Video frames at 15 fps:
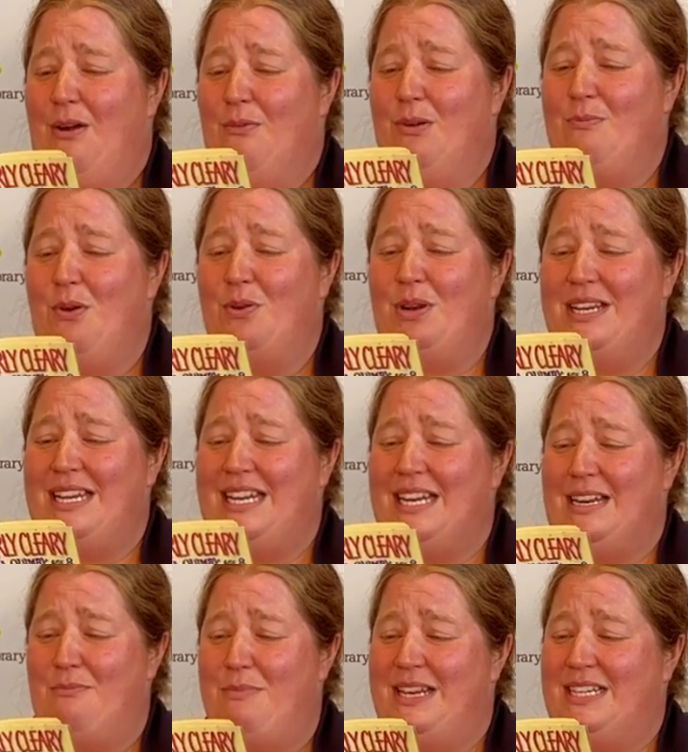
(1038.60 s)
Ramona needed
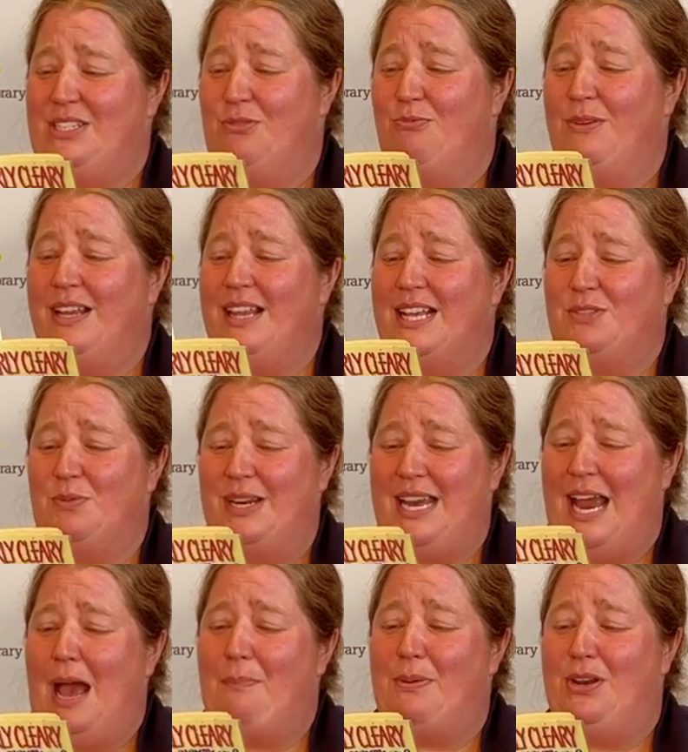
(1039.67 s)
a minute to realize what had
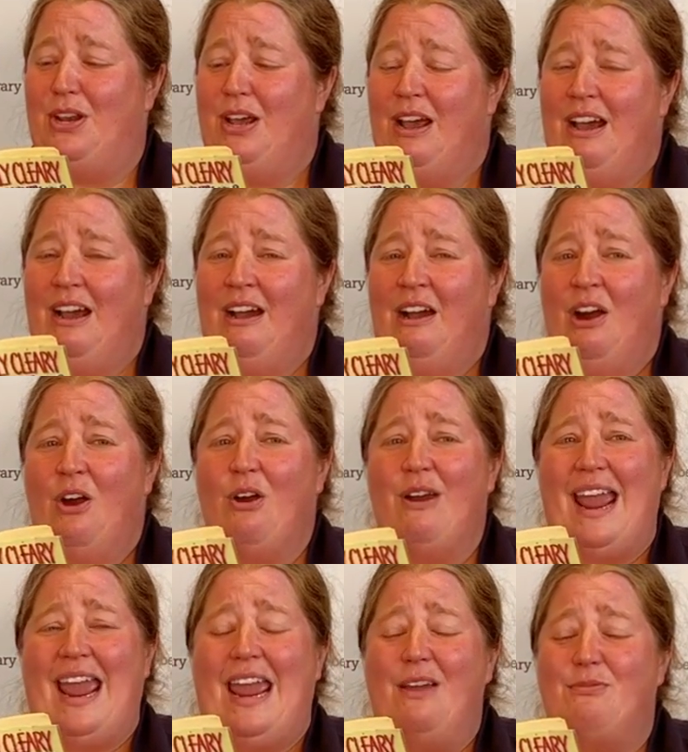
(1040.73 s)
happened.
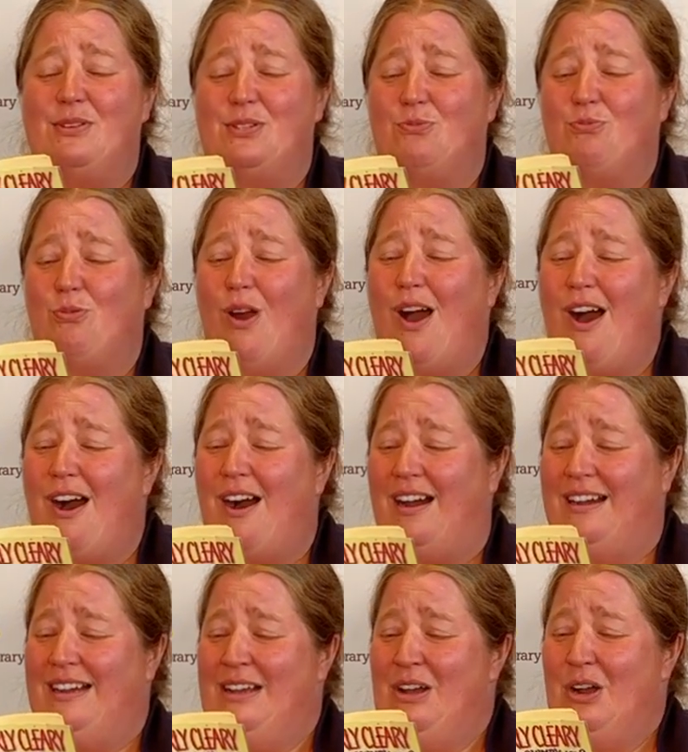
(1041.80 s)
Her egg was raw.
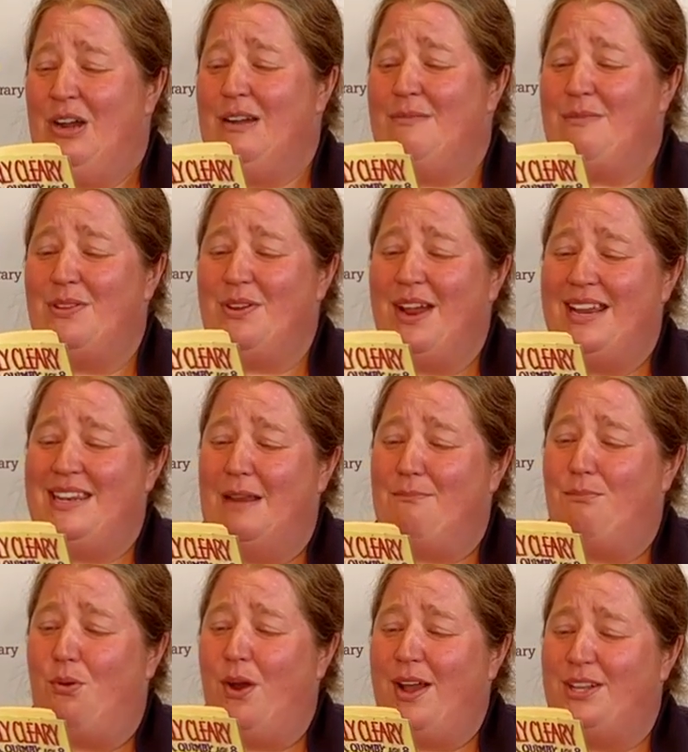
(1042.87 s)
Her mother had
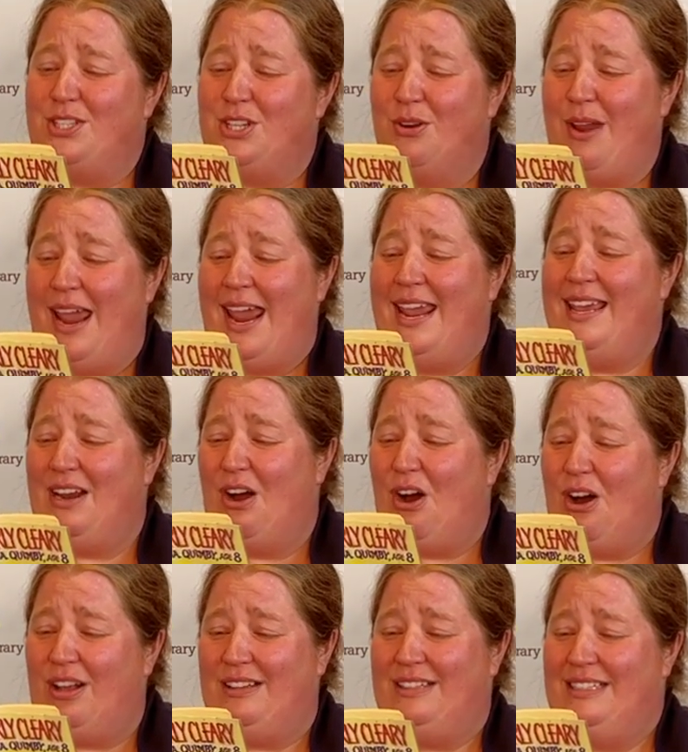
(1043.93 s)
not boiled her egg at
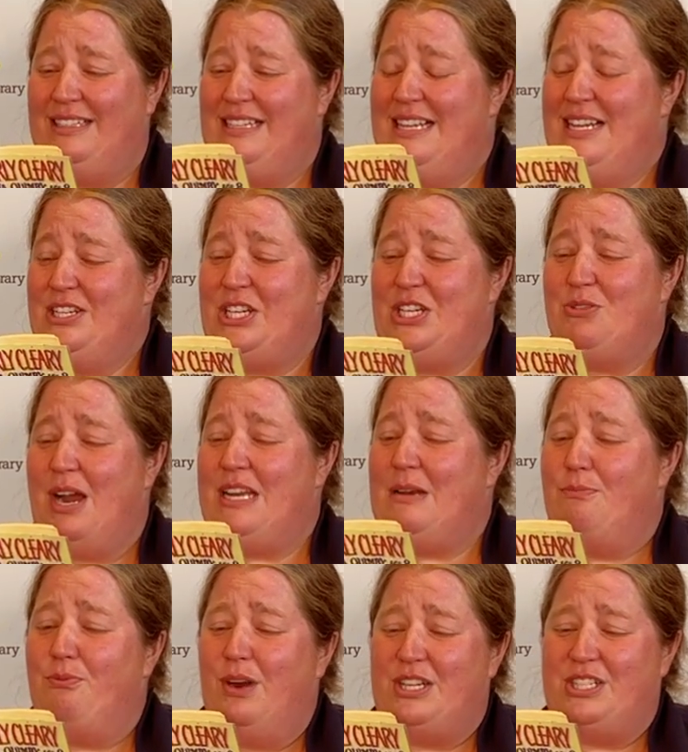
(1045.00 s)
all. She tried to
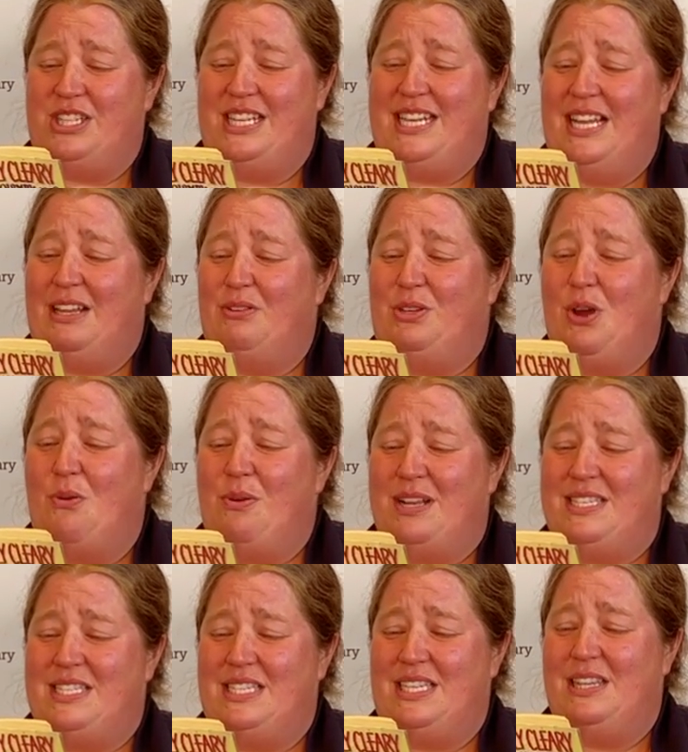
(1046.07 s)
brush the yellow yolk
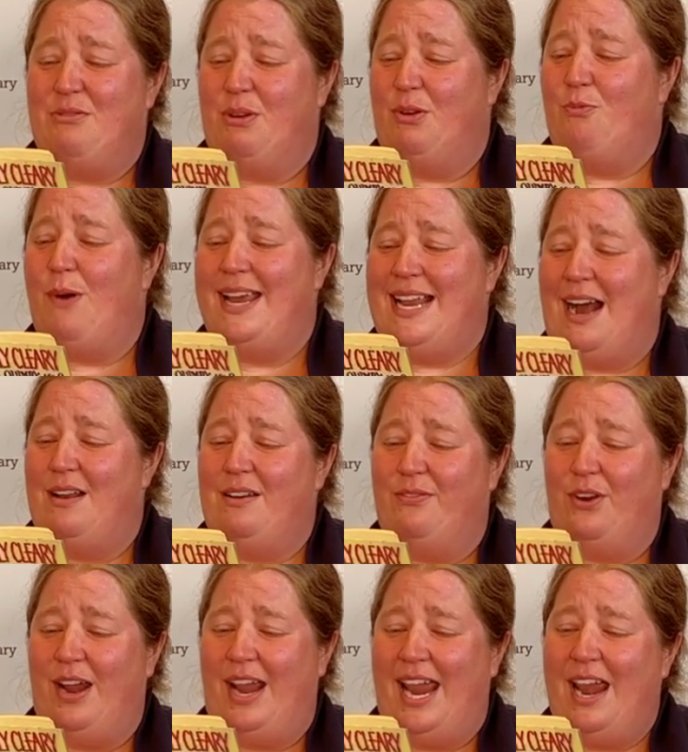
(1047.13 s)
and slithery white out of
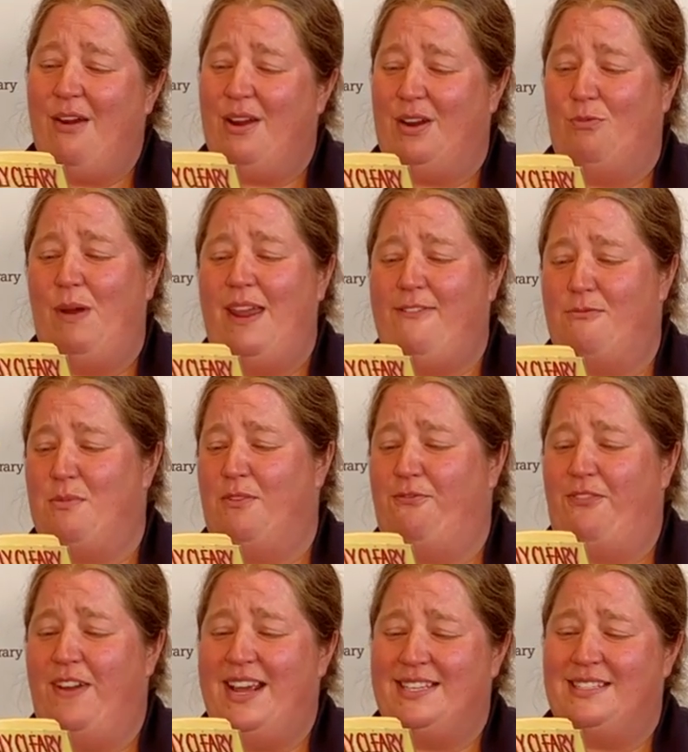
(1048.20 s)
her hair and away from her
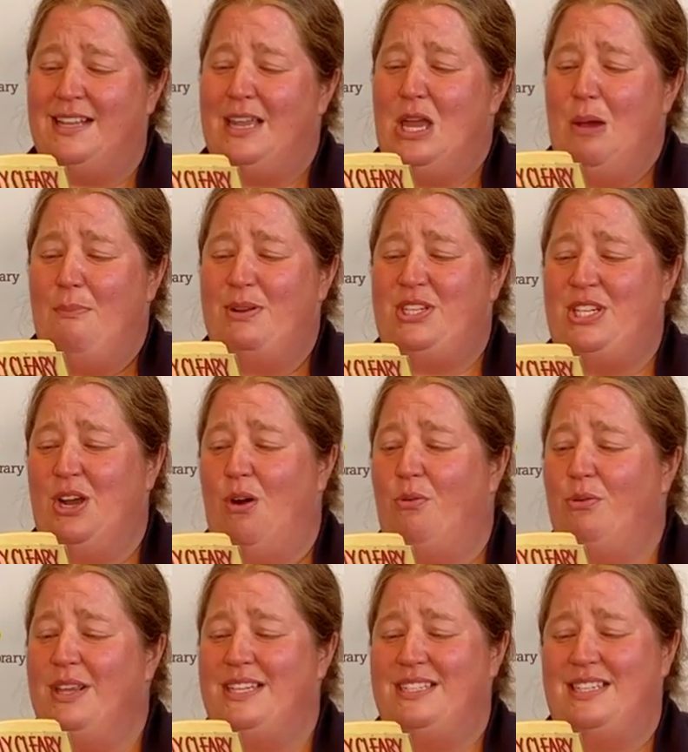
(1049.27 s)
face, but she
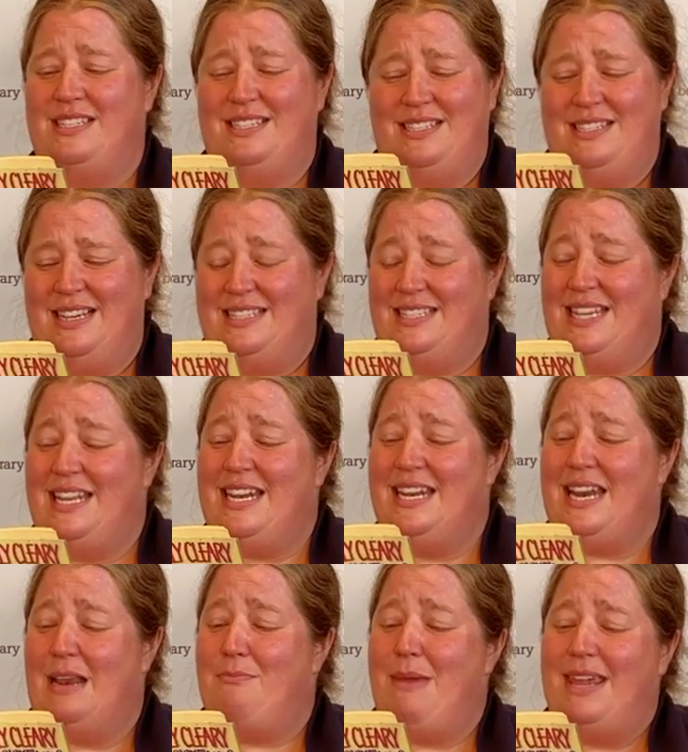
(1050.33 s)
only su
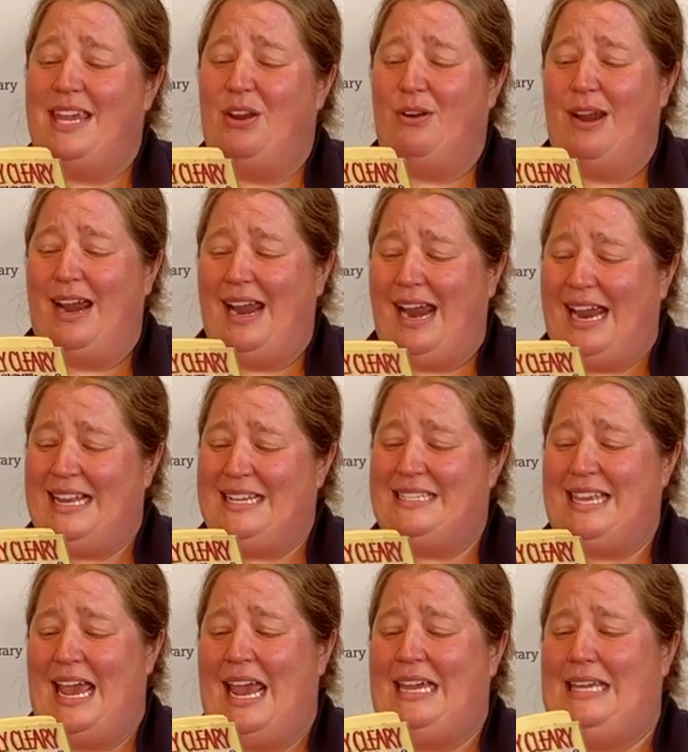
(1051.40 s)
succeeded in making her hands
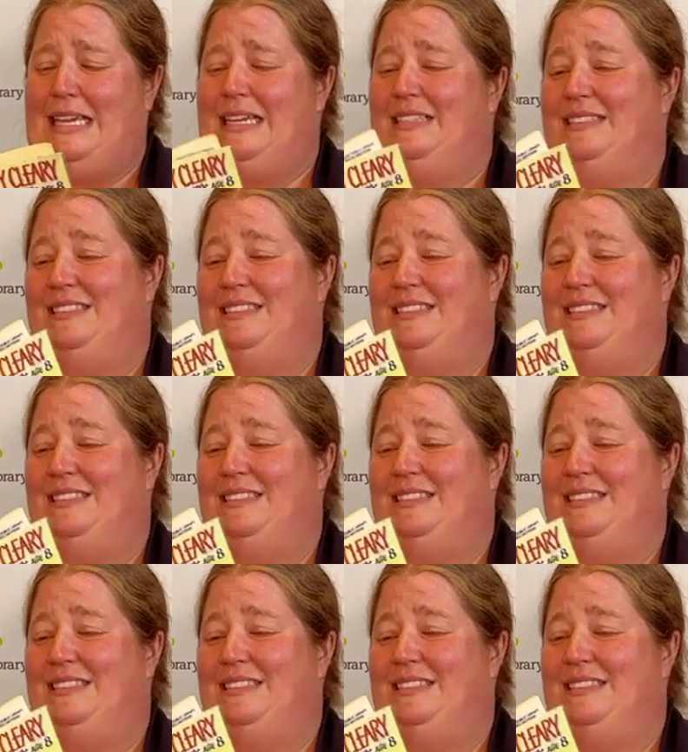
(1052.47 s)
eggy.